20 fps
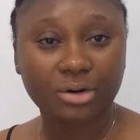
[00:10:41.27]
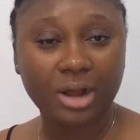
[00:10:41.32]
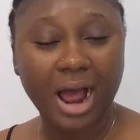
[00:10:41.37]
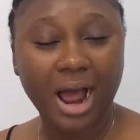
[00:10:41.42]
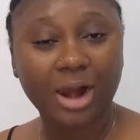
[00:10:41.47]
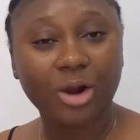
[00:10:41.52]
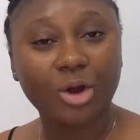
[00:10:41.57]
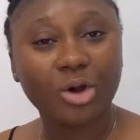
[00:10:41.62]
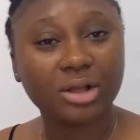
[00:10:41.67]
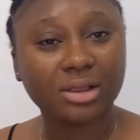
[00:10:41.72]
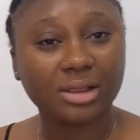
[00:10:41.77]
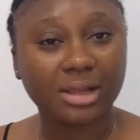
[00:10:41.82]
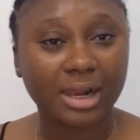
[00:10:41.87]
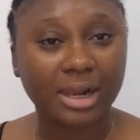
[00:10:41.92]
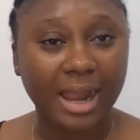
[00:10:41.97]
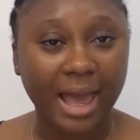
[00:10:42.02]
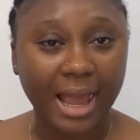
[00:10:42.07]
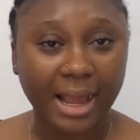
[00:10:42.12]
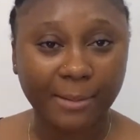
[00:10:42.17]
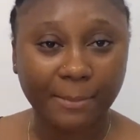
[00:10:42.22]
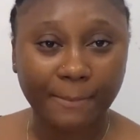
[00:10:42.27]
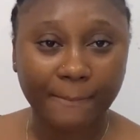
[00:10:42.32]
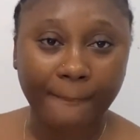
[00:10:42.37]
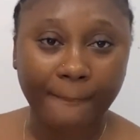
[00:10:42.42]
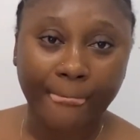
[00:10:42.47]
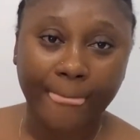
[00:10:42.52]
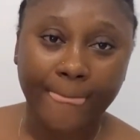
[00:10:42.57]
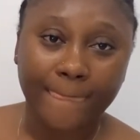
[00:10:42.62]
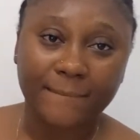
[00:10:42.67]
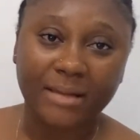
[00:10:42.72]
along the line
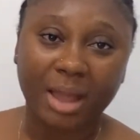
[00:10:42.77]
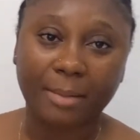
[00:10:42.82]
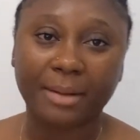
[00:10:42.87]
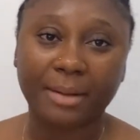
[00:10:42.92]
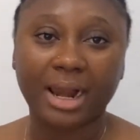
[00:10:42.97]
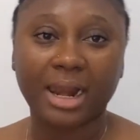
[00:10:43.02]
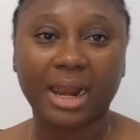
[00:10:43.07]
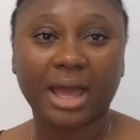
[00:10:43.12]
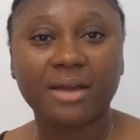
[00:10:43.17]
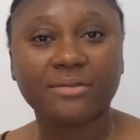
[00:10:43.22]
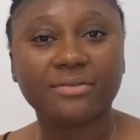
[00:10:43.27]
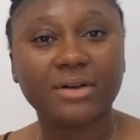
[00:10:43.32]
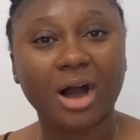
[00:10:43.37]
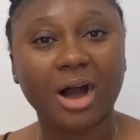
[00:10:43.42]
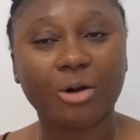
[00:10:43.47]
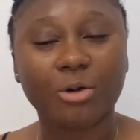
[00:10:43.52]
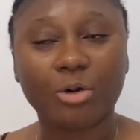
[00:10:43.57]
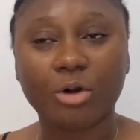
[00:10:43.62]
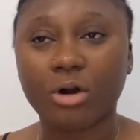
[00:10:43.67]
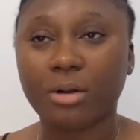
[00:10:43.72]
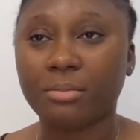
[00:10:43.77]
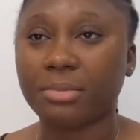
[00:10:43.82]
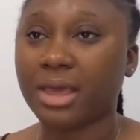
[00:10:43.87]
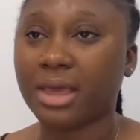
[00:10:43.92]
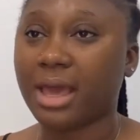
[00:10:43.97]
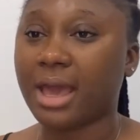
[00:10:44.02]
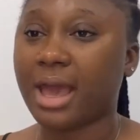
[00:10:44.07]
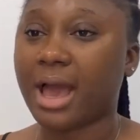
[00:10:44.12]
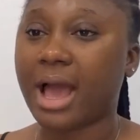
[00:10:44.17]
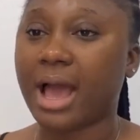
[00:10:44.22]
in my life i'll come
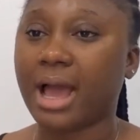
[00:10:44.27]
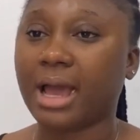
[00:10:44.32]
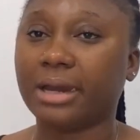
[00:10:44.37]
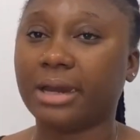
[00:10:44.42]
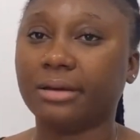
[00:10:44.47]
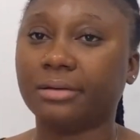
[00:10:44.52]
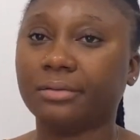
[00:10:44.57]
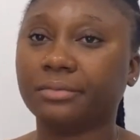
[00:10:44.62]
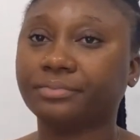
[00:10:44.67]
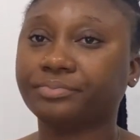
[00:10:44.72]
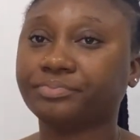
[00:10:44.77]
here and